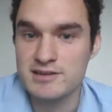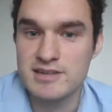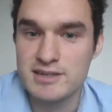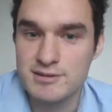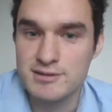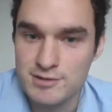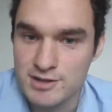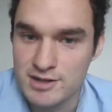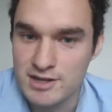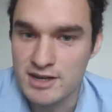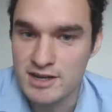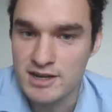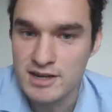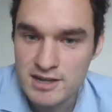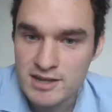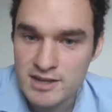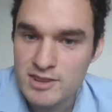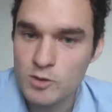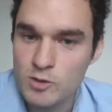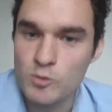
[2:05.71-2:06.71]
given the
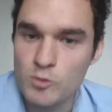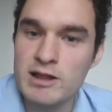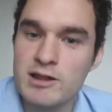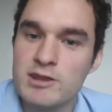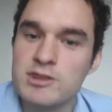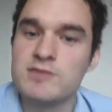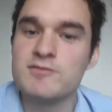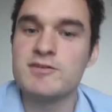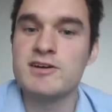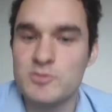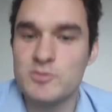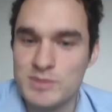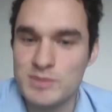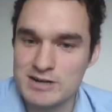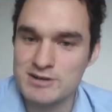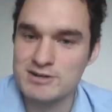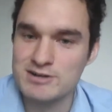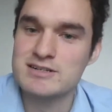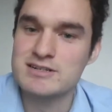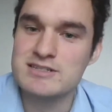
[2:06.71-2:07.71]
wealth of
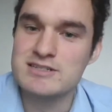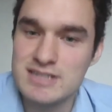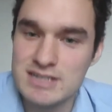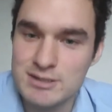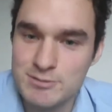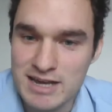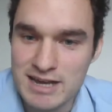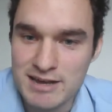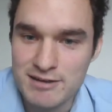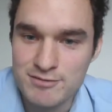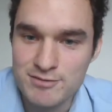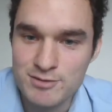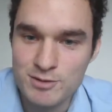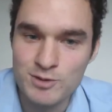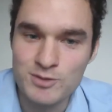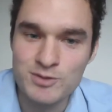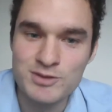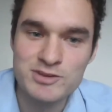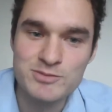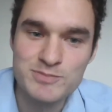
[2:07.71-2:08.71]
experience that we have
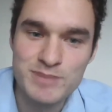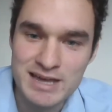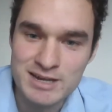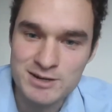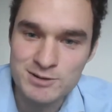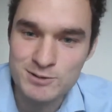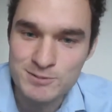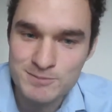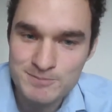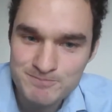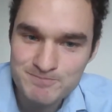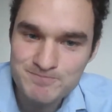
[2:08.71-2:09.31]
on this panel.